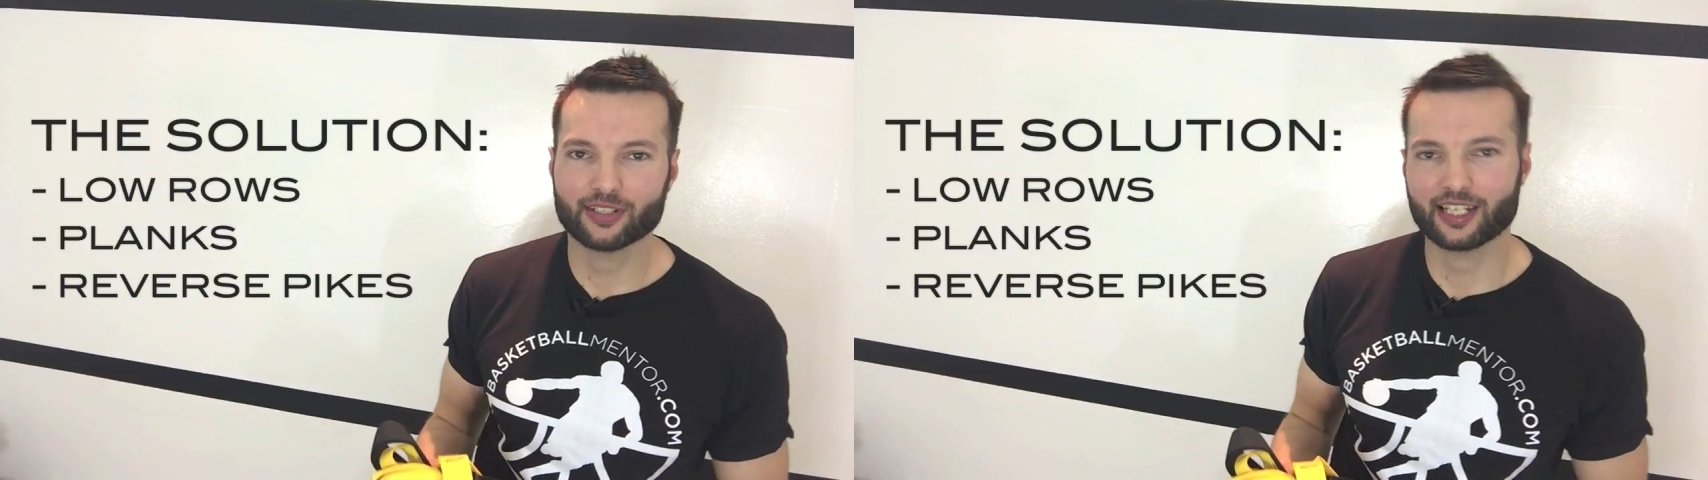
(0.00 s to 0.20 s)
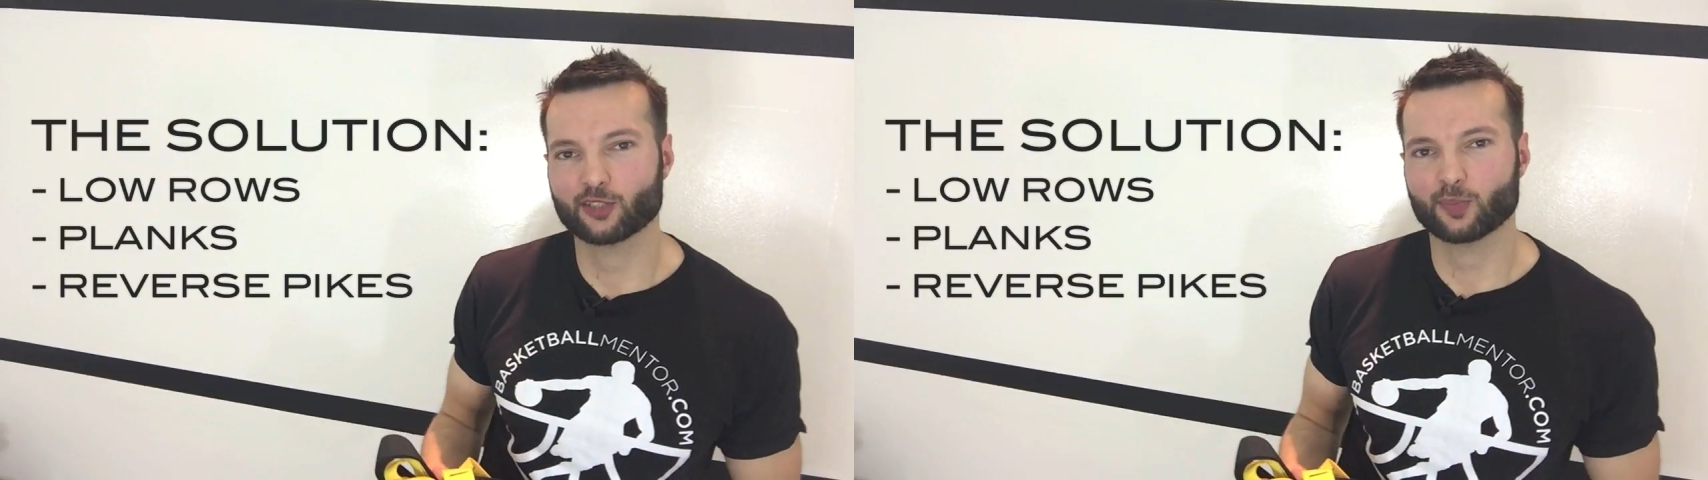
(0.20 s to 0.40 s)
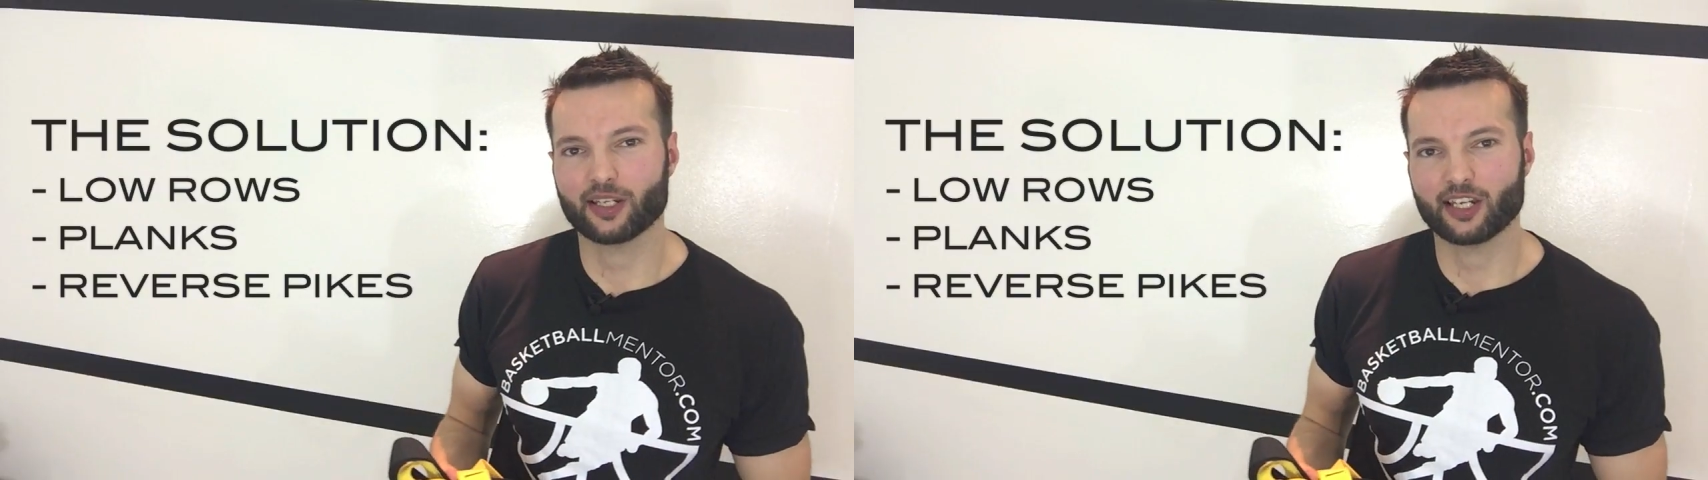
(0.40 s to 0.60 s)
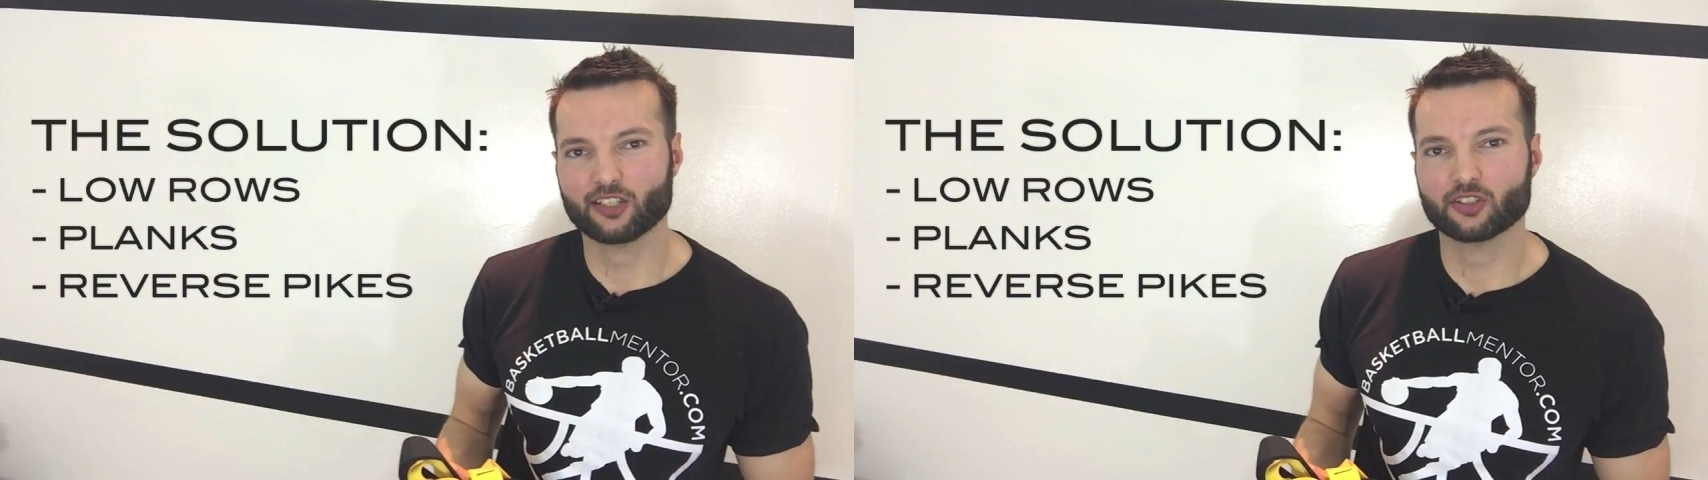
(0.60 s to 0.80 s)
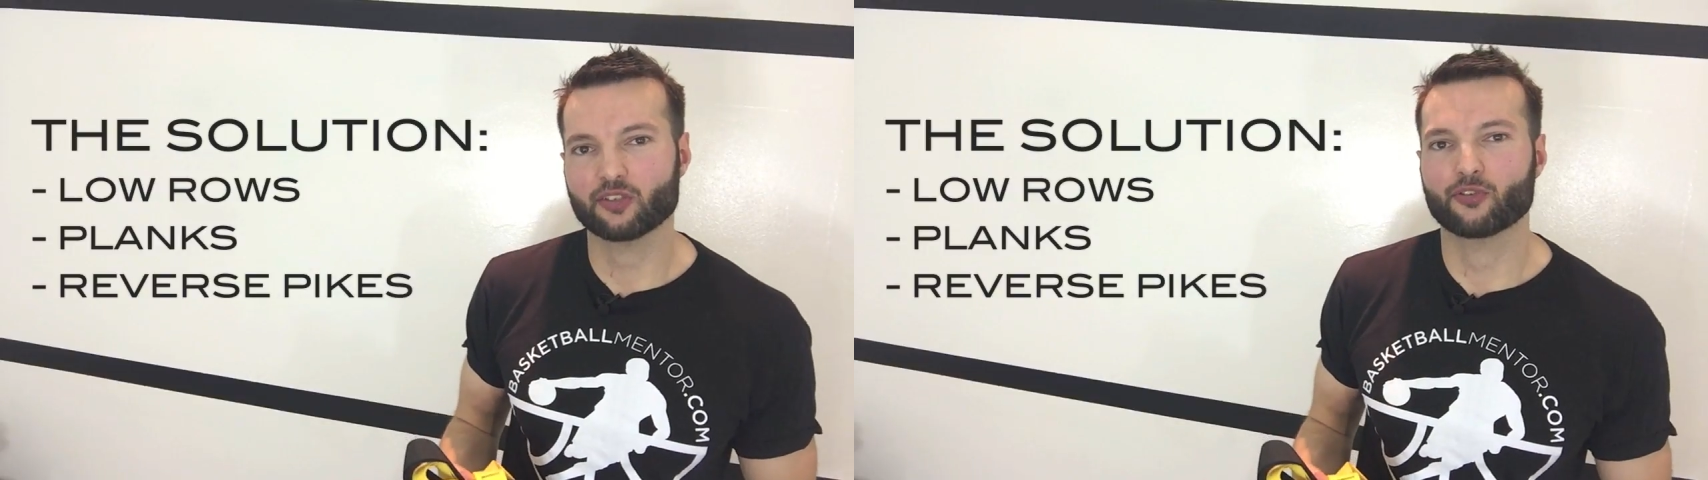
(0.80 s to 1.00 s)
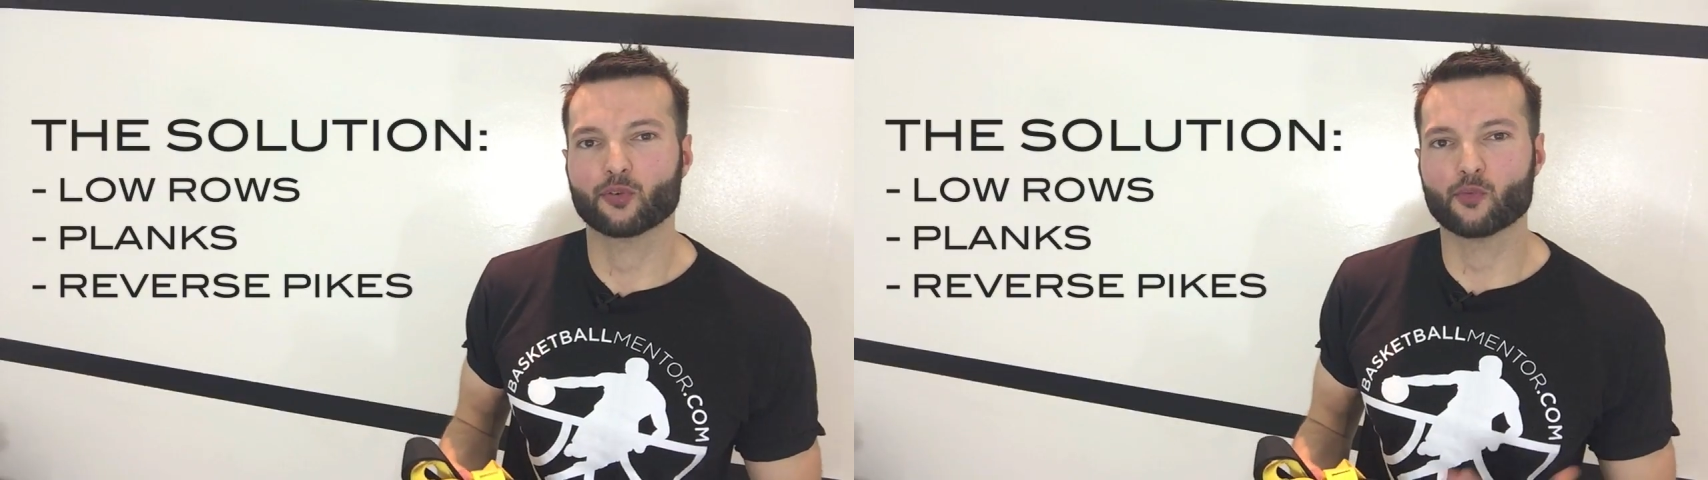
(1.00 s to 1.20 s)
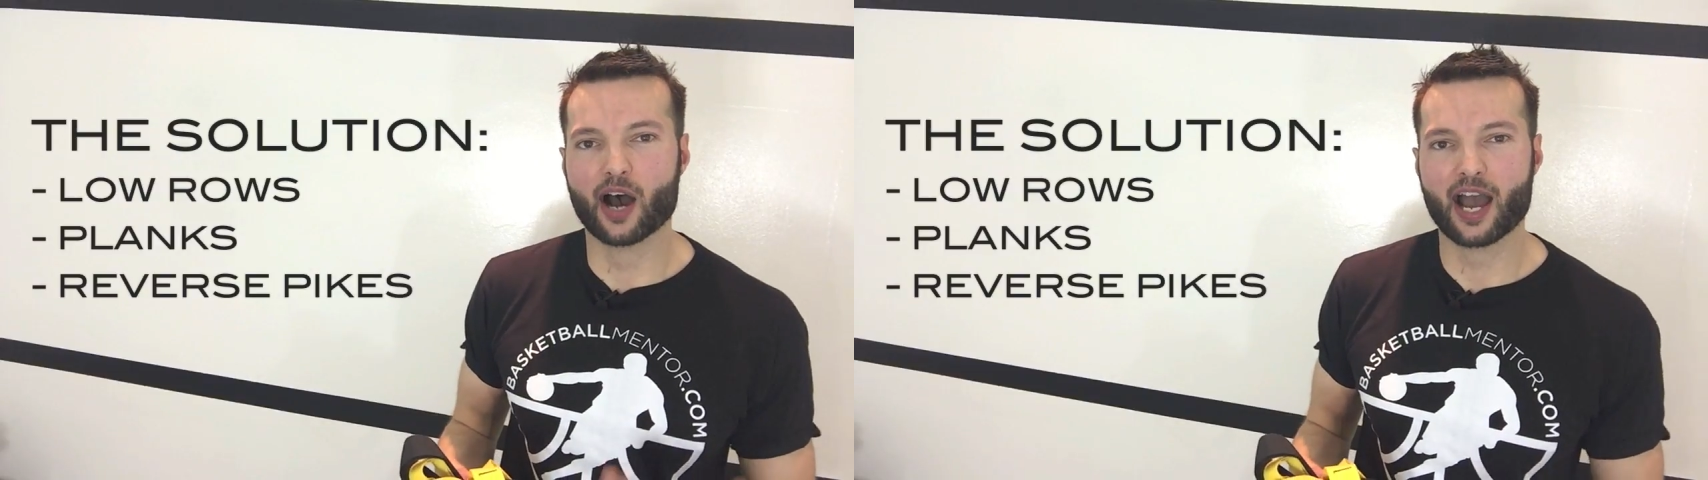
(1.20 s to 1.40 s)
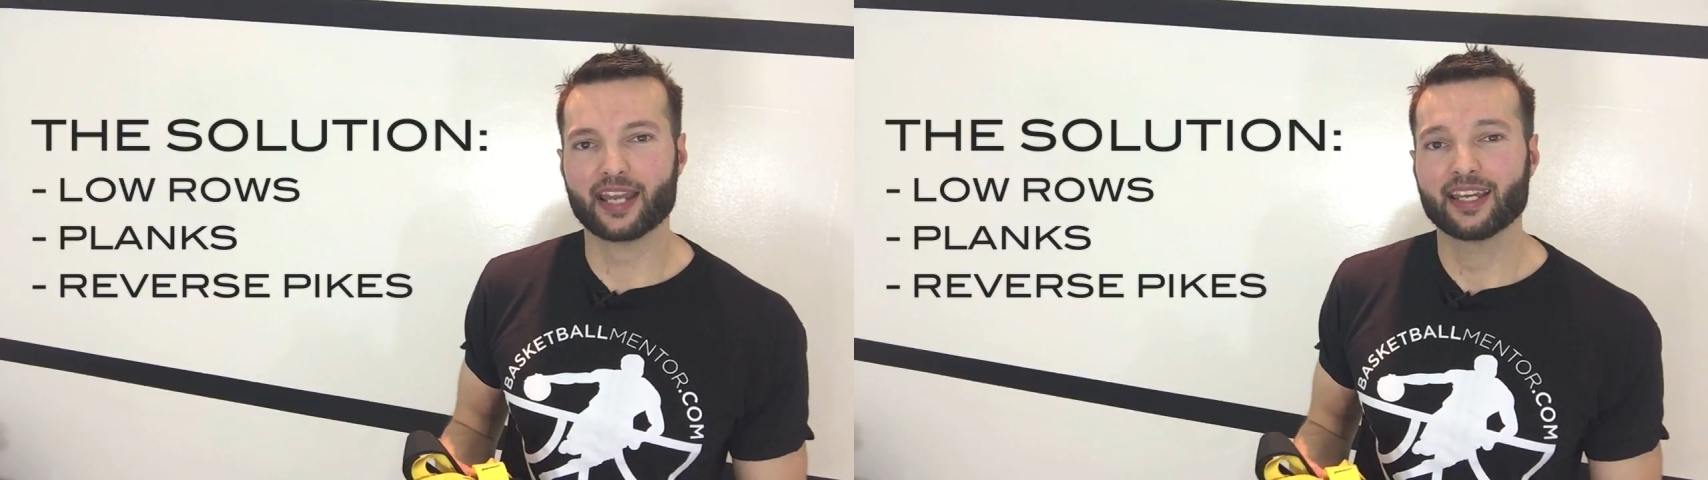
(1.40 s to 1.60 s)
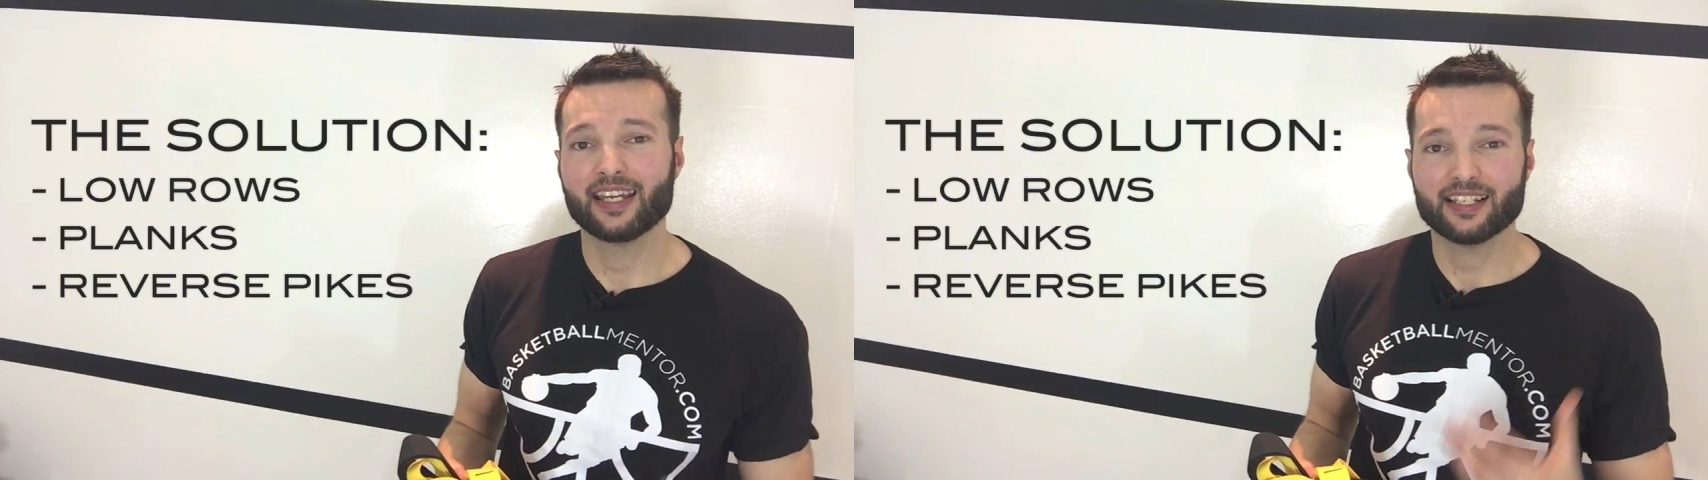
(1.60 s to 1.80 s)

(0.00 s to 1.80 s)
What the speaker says: explanation for why